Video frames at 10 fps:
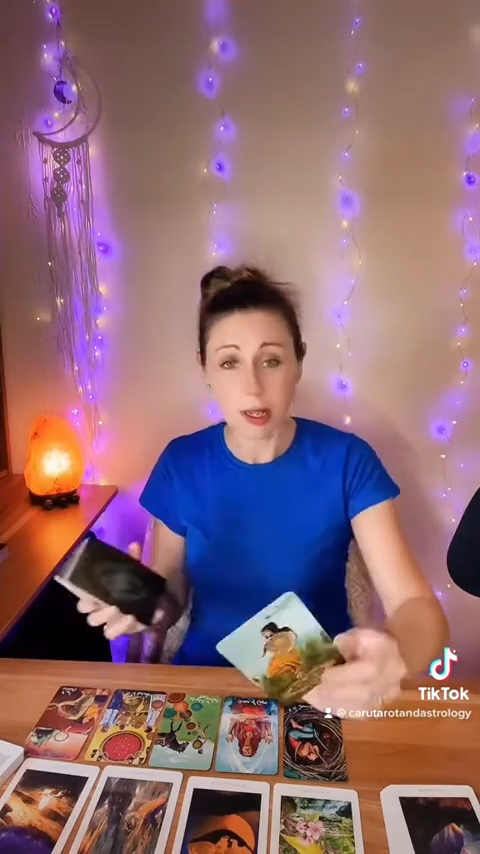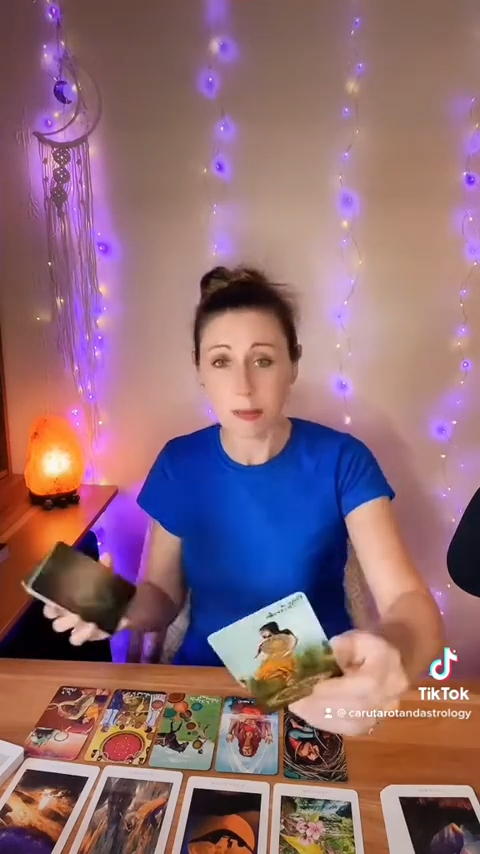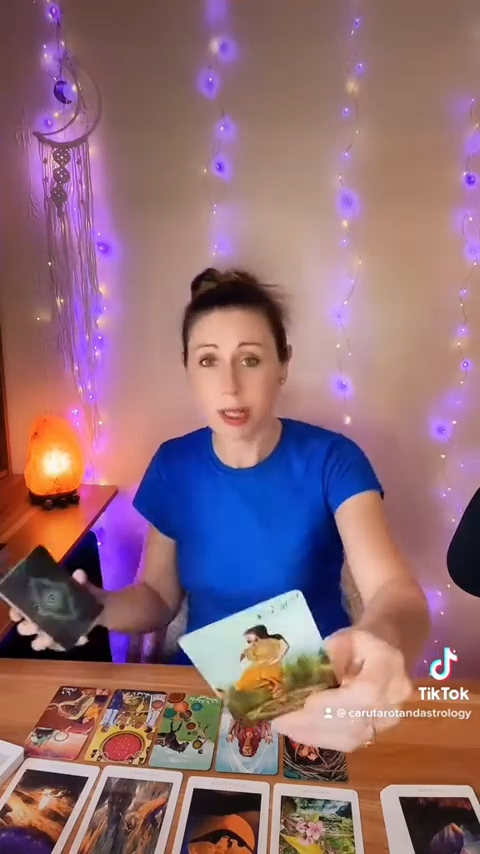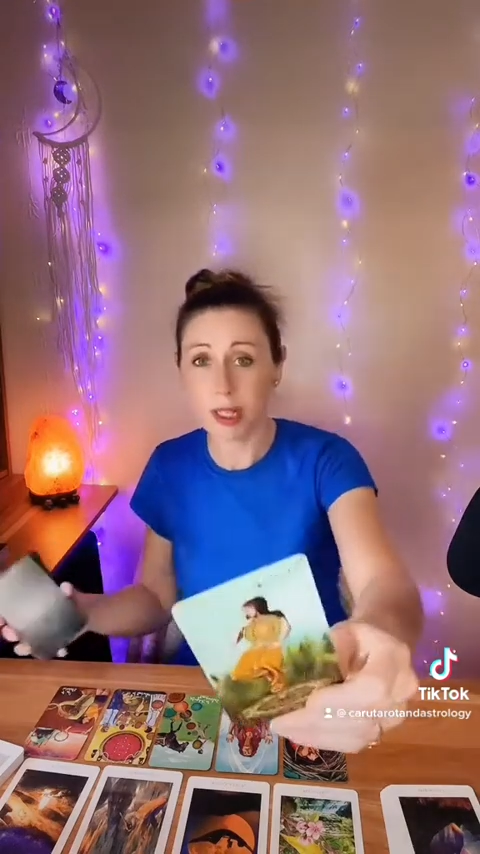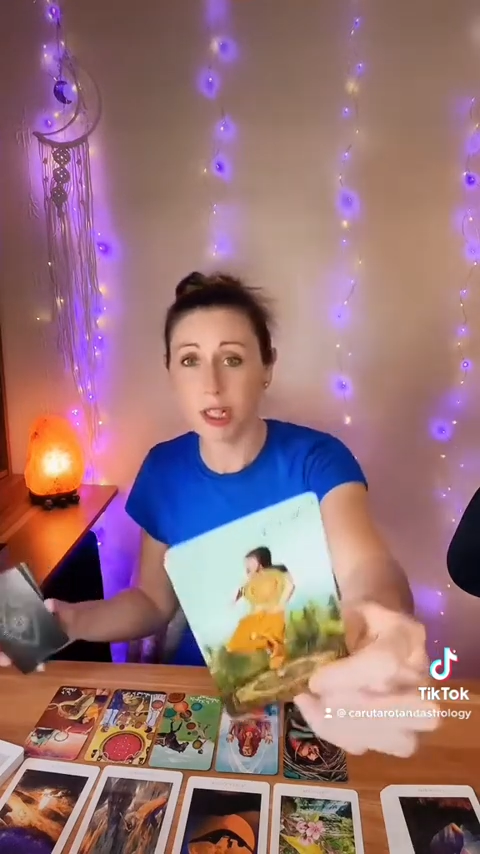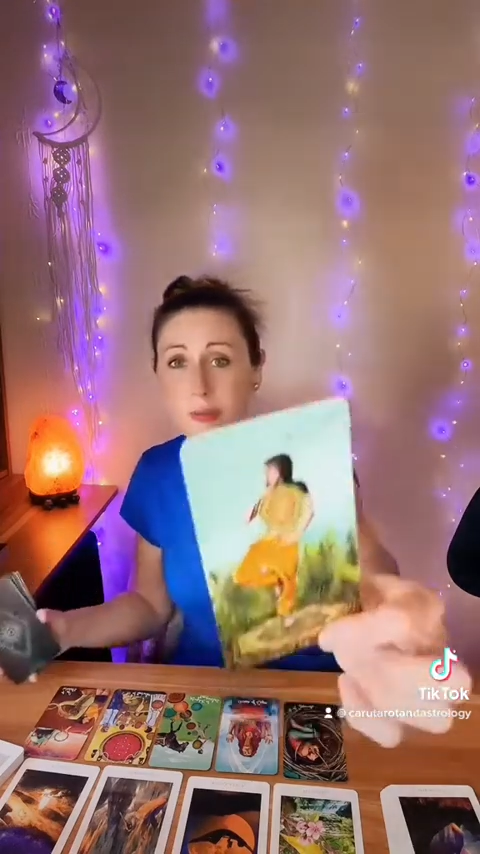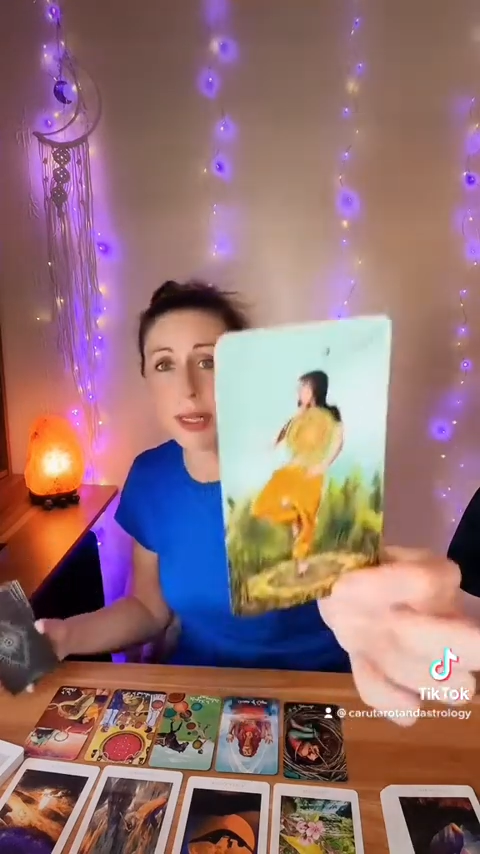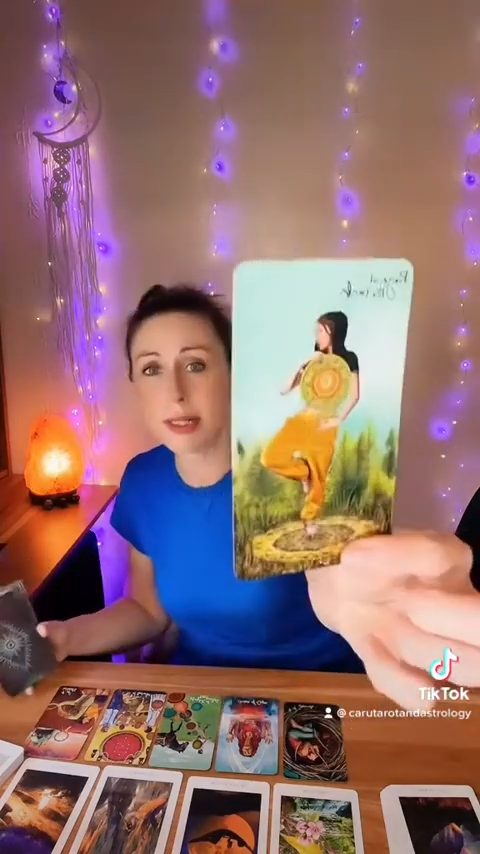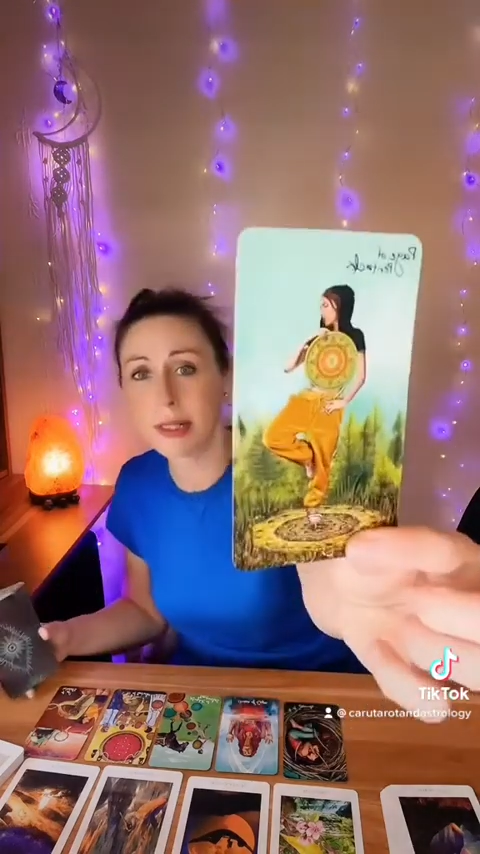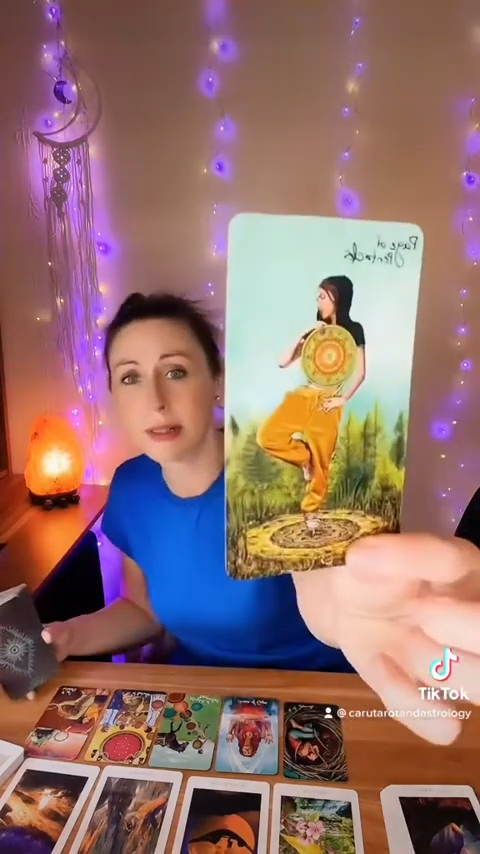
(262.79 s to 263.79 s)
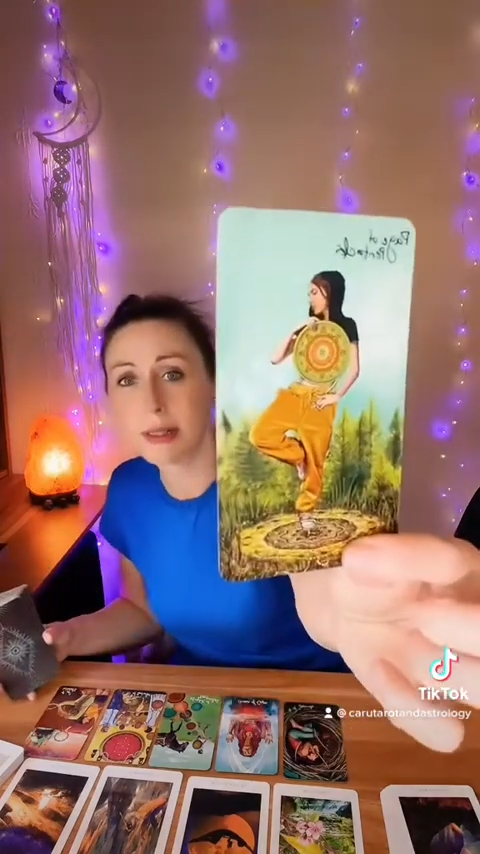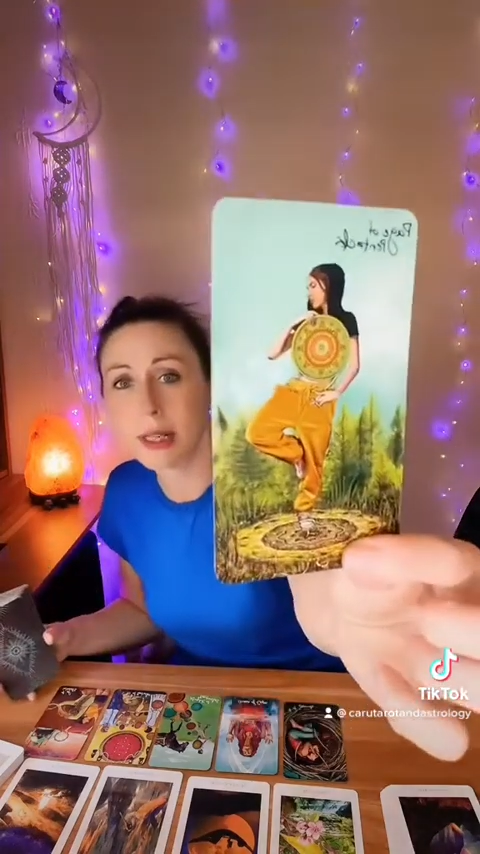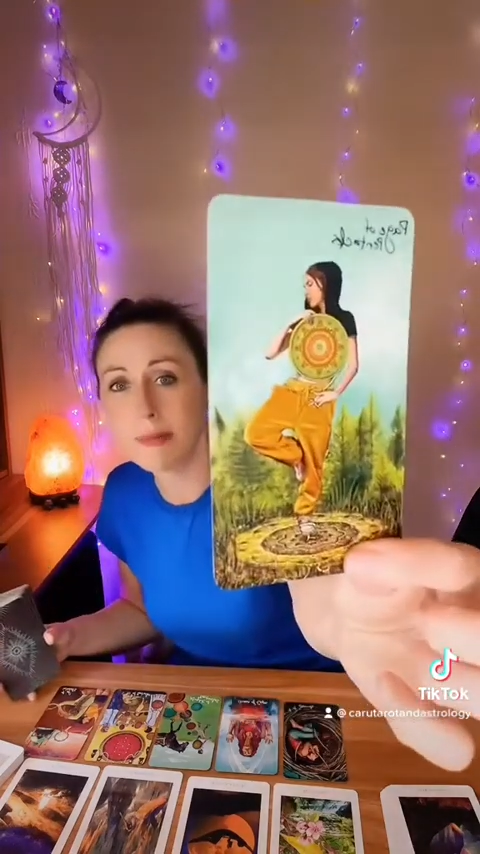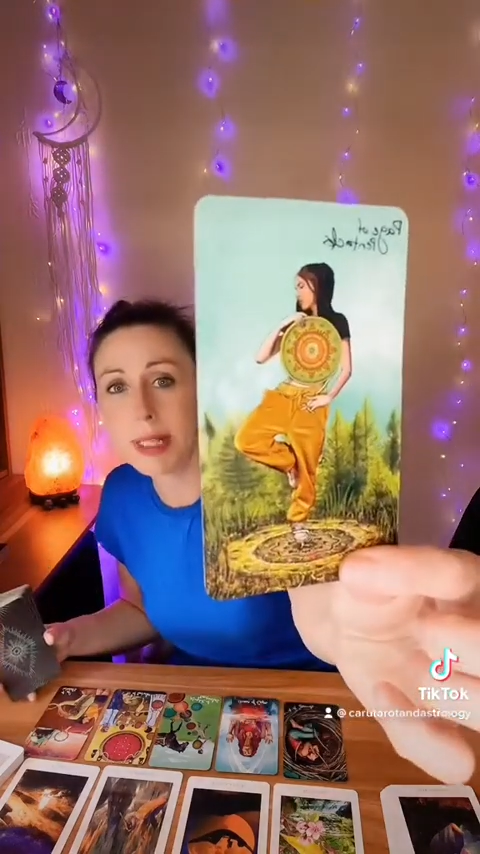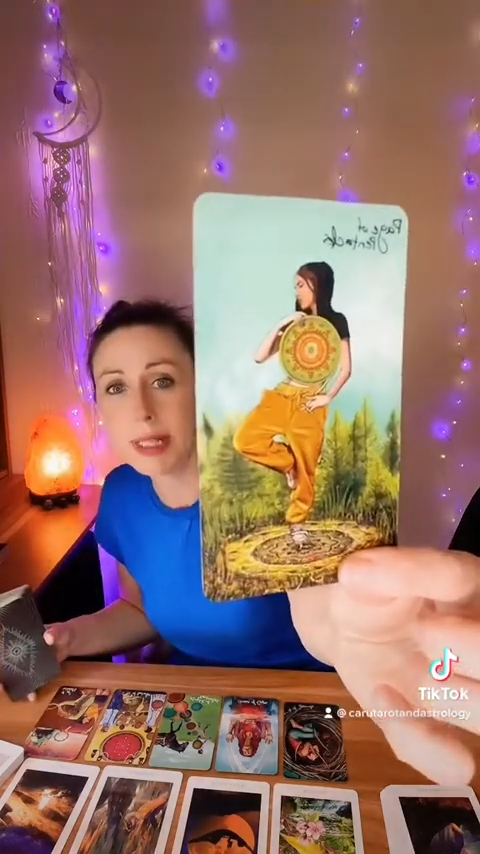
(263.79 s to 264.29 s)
Page of Pentacles coming in